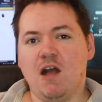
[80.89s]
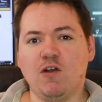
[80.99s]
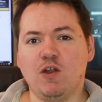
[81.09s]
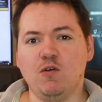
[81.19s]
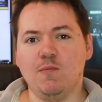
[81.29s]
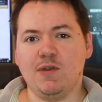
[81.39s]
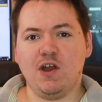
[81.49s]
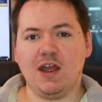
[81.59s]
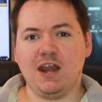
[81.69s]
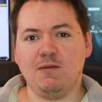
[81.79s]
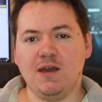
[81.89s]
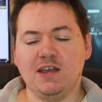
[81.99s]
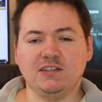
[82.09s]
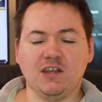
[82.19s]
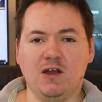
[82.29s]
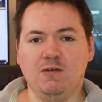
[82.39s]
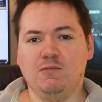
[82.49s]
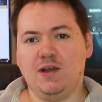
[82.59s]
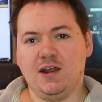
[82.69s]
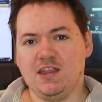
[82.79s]
I've got to walk my dog anyway,
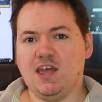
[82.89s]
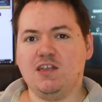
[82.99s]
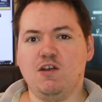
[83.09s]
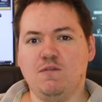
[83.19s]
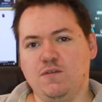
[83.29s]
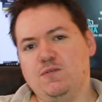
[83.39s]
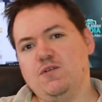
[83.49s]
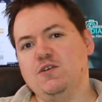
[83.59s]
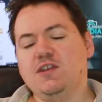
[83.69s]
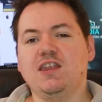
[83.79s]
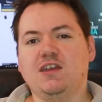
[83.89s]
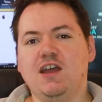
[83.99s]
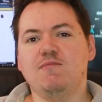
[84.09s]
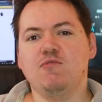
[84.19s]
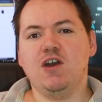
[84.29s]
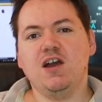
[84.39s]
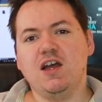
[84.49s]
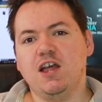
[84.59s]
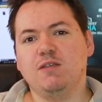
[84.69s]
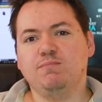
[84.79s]
so I'm going to take the dog for a walk, take the camera,
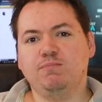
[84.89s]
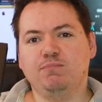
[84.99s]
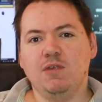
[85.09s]
and